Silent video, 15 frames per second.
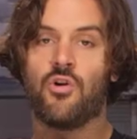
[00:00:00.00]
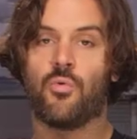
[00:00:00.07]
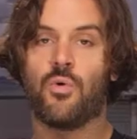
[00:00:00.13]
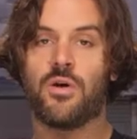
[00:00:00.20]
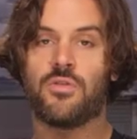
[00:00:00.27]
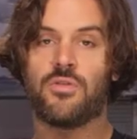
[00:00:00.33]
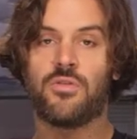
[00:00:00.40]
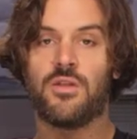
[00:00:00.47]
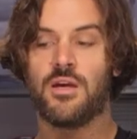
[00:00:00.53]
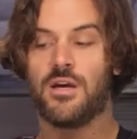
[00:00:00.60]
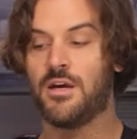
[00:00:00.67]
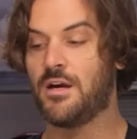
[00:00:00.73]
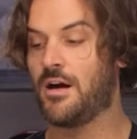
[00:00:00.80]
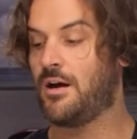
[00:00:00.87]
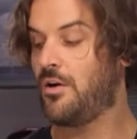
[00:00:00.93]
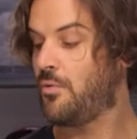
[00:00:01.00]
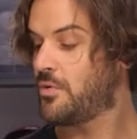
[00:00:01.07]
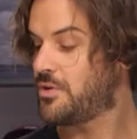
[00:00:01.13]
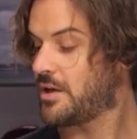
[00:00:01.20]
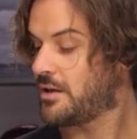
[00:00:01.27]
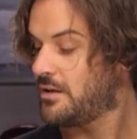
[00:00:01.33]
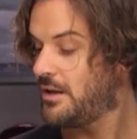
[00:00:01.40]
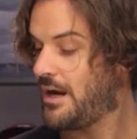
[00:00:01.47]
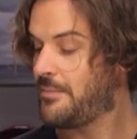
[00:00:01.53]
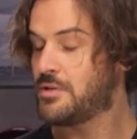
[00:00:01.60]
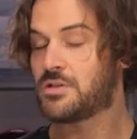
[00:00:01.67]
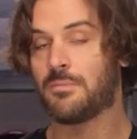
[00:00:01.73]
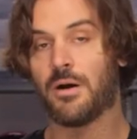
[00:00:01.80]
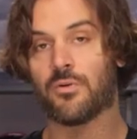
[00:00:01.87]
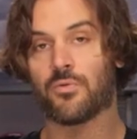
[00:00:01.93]
with the
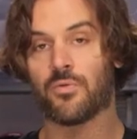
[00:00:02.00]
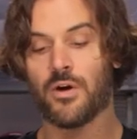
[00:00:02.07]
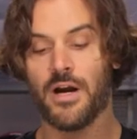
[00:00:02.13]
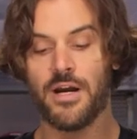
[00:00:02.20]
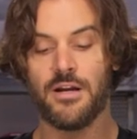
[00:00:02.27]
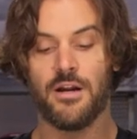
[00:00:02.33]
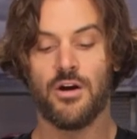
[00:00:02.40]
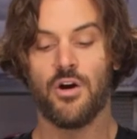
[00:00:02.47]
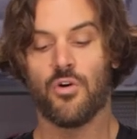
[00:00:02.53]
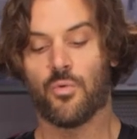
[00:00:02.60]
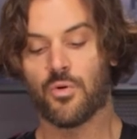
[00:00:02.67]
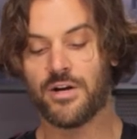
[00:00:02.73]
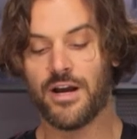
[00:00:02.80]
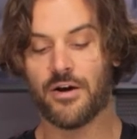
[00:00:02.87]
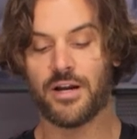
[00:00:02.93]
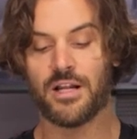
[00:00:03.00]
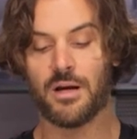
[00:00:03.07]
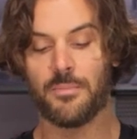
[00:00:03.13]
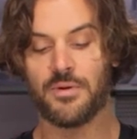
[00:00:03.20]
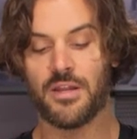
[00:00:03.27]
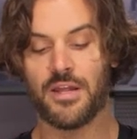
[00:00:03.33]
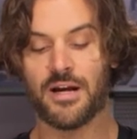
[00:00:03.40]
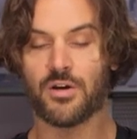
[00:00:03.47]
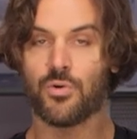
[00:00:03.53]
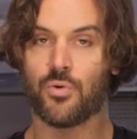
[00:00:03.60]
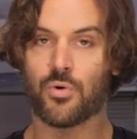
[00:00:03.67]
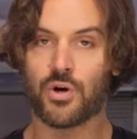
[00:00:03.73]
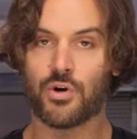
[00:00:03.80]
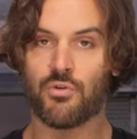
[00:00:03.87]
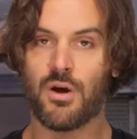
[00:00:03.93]
climates on my right, we're now getting up into that
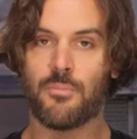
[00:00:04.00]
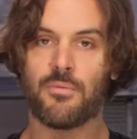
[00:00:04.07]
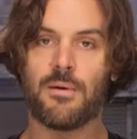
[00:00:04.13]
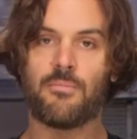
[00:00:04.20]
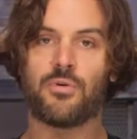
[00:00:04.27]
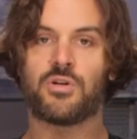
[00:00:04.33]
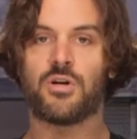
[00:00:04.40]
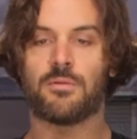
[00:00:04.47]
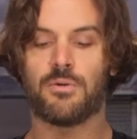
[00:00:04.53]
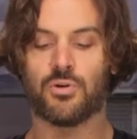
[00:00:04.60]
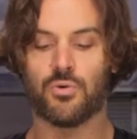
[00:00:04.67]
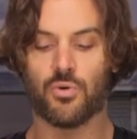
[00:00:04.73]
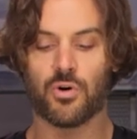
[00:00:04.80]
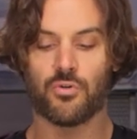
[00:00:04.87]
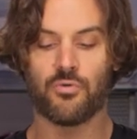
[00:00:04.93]
Gore grip. Remember we talked about Gore